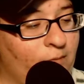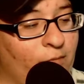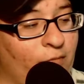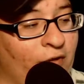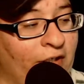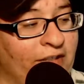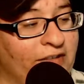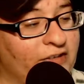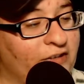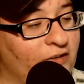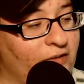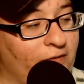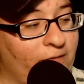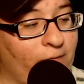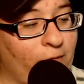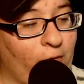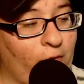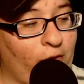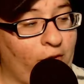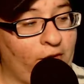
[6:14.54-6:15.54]
praised her
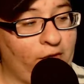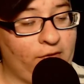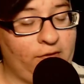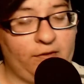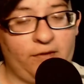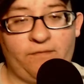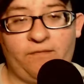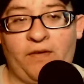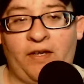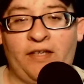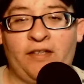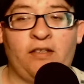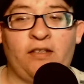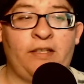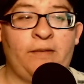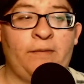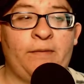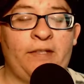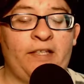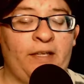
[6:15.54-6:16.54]
for
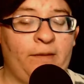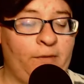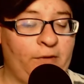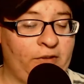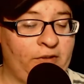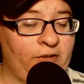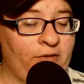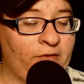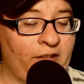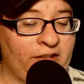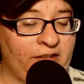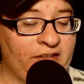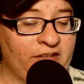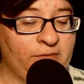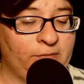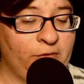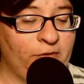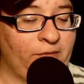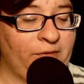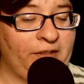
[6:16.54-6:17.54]
finally being able to direct
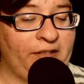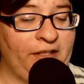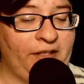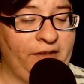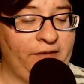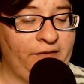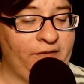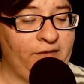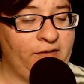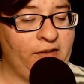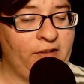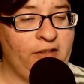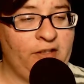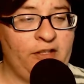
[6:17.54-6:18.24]
this movie and